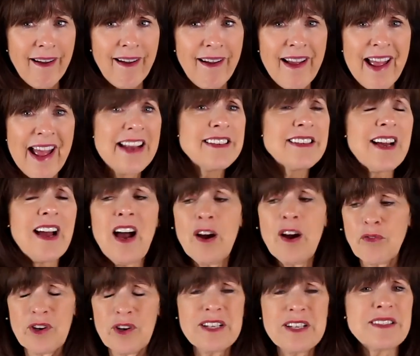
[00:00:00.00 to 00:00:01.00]
and
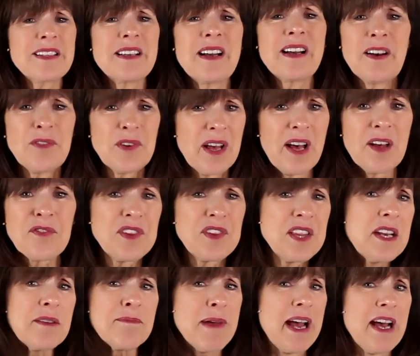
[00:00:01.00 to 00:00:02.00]
coverings of a
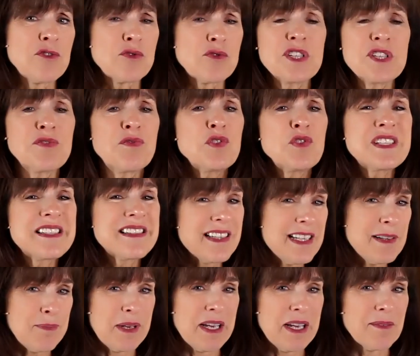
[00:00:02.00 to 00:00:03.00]
thin mattress for
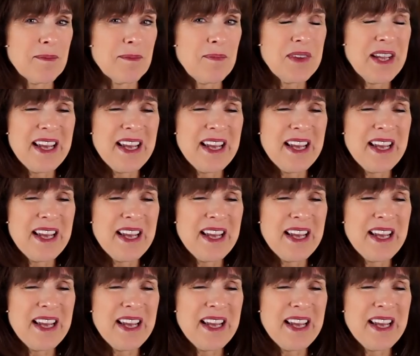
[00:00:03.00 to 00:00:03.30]
sleeping.